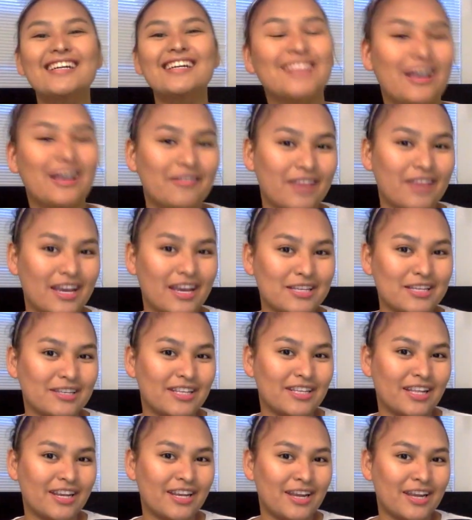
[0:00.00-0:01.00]
So if you guys
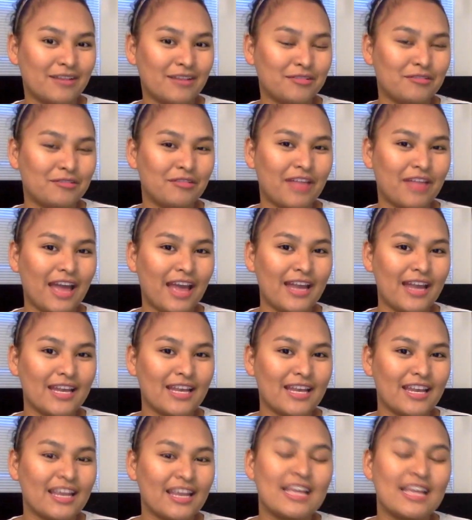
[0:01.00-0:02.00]
wanna learn how to do that,
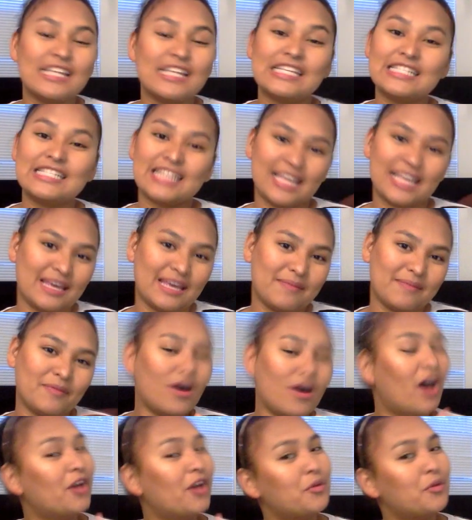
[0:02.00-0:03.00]
just keep
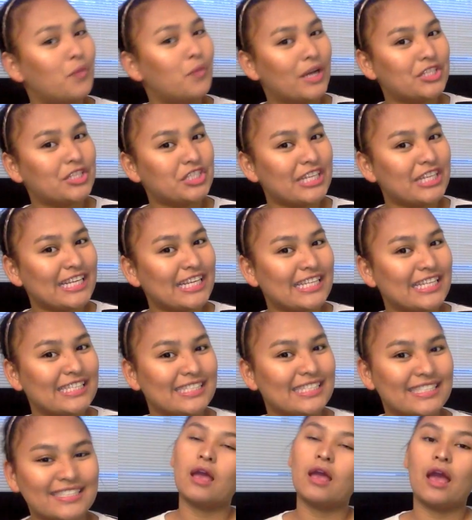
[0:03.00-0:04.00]
on watching.
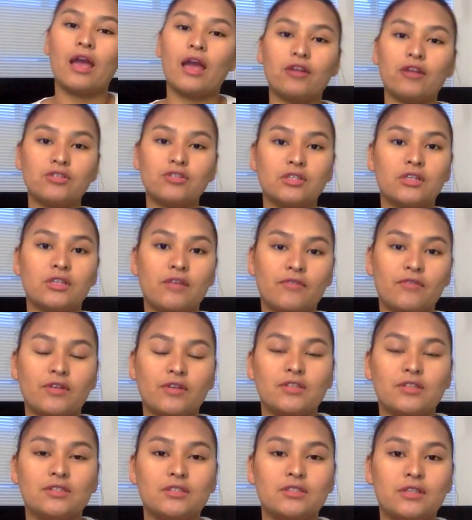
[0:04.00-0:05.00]
I actually
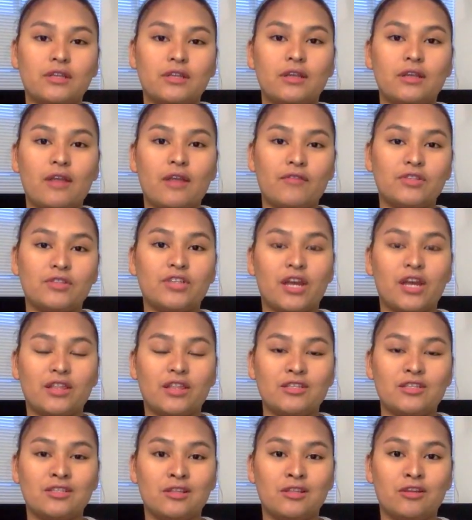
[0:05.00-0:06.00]
never tried
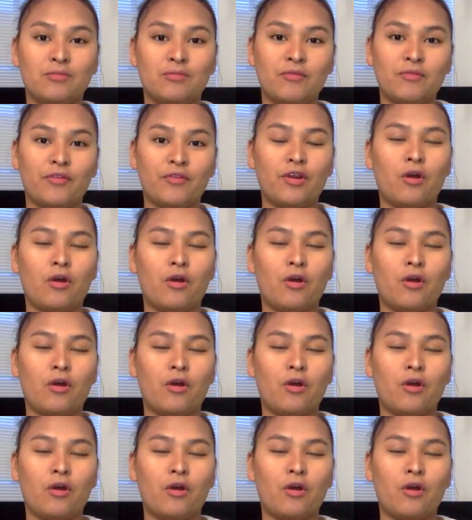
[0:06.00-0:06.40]
this look before.